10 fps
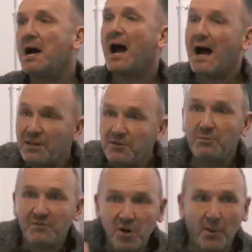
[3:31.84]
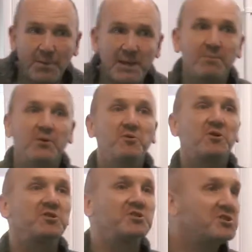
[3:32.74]
And we've got people who
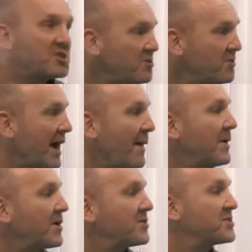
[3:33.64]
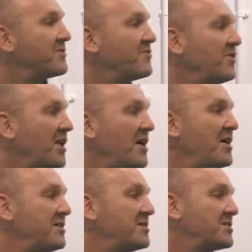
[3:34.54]
can do that because they've
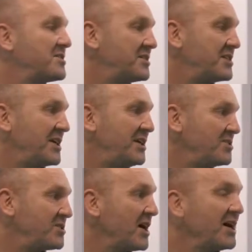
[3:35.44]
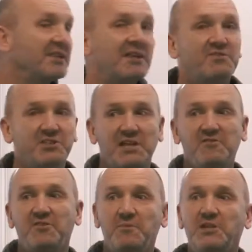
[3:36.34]
learned to teach. They've seen
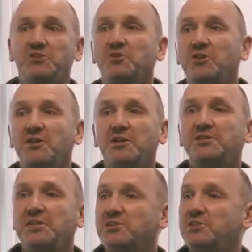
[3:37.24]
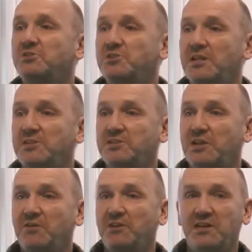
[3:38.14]
from each other that teaching doesn't
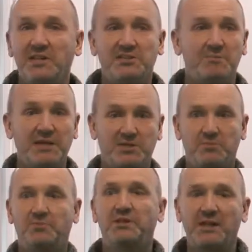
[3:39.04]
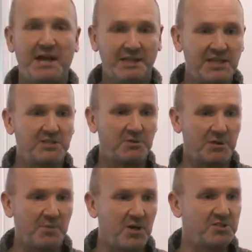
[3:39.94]
necessarily need to be something like this with
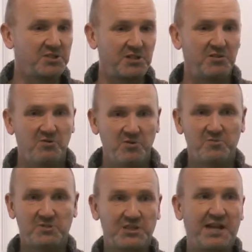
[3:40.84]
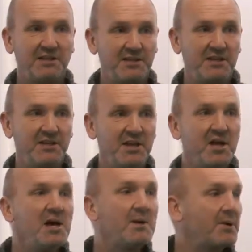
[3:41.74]
a person in a room standing,
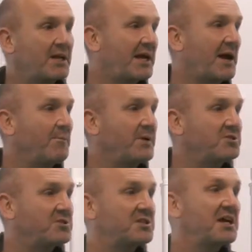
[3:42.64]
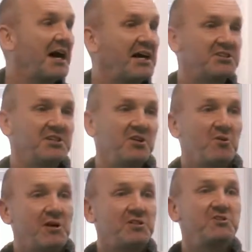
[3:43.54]
but it can be just asking a
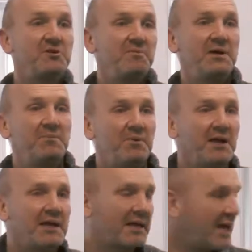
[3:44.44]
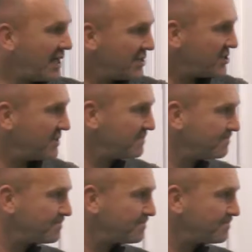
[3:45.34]
question and people engaging.